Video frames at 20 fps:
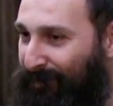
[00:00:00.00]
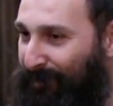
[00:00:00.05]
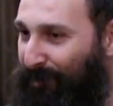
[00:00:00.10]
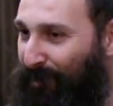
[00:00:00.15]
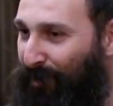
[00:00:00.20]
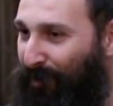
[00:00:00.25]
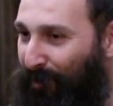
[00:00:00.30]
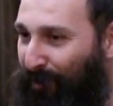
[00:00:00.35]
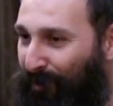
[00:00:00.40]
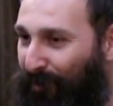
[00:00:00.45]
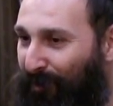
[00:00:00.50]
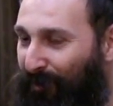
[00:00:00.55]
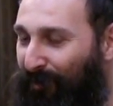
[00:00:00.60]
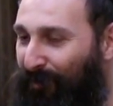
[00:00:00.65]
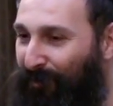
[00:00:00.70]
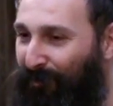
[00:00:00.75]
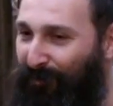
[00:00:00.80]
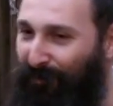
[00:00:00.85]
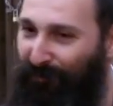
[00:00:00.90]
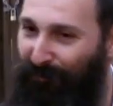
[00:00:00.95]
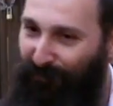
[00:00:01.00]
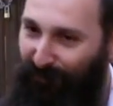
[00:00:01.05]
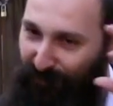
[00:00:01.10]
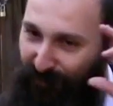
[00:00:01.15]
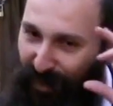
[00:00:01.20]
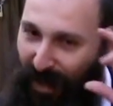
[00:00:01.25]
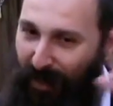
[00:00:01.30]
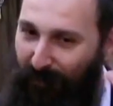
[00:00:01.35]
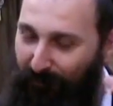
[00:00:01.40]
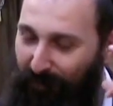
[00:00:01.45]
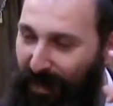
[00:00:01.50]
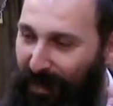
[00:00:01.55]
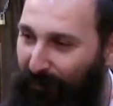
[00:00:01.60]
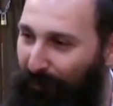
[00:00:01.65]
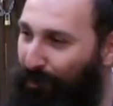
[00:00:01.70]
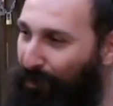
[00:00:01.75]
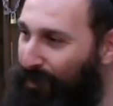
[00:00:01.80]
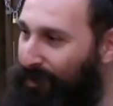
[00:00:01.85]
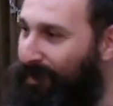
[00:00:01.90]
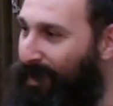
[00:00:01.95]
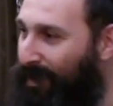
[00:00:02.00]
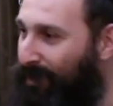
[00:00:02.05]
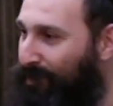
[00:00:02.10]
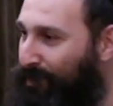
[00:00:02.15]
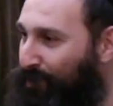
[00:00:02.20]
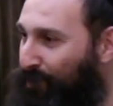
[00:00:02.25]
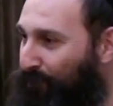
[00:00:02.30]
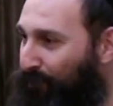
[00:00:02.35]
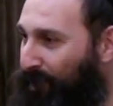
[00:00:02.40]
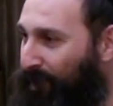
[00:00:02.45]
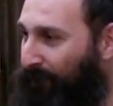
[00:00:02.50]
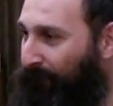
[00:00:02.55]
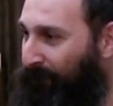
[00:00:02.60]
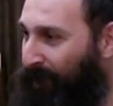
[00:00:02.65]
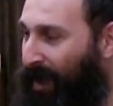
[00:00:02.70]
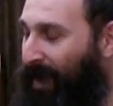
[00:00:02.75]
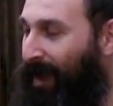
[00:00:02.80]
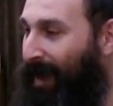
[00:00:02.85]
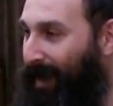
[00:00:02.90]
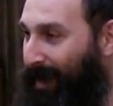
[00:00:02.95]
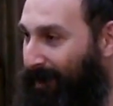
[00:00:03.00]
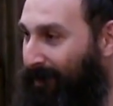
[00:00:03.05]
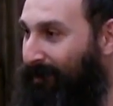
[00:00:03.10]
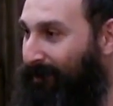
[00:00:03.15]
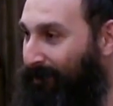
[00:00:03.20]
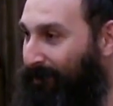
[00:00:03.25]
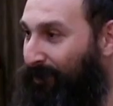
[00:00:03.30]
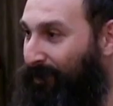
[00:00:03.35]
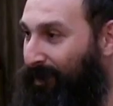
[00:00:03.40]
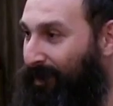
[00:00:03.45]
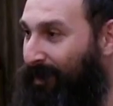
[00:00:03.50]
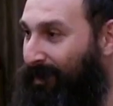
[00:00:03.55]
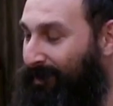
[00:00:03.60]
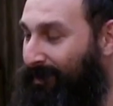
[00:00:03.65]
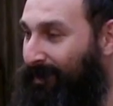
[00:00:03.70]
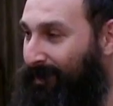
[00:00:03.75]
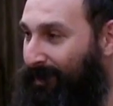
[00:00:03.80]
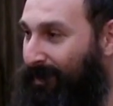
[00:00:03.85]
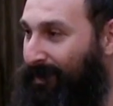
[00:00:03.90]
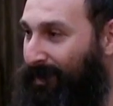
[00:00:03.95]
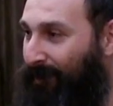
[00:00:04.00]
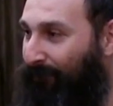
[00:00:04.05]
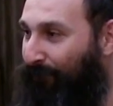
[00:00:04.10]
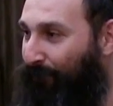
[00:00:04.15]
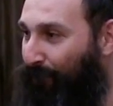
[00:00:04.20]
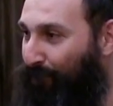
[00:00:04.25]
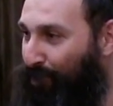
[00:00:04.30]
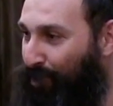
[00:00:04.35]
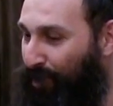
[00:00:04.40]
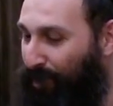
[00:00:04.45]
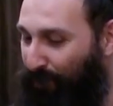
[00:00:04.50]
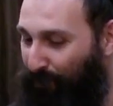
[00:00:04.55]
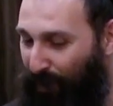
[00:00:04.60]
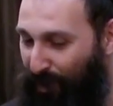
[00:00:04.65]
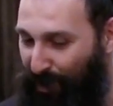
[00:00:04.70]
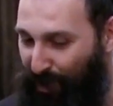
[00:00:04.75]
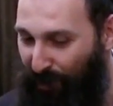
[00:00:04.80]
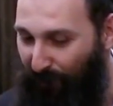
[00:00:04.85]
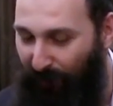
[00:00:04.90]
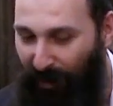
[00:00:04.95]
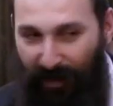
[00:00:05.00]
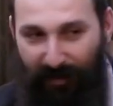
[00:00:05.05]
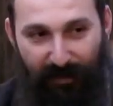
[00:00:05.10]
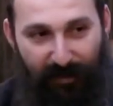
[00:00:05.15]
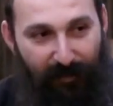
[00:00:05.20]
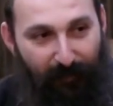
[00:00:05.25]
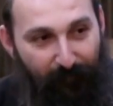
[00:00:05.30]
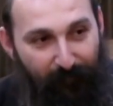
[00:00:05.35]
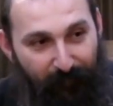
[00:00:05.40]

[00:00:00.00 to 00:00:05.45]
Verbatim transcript: So that made more sense to me. And the thing is, this is unfortunate why Shabbat.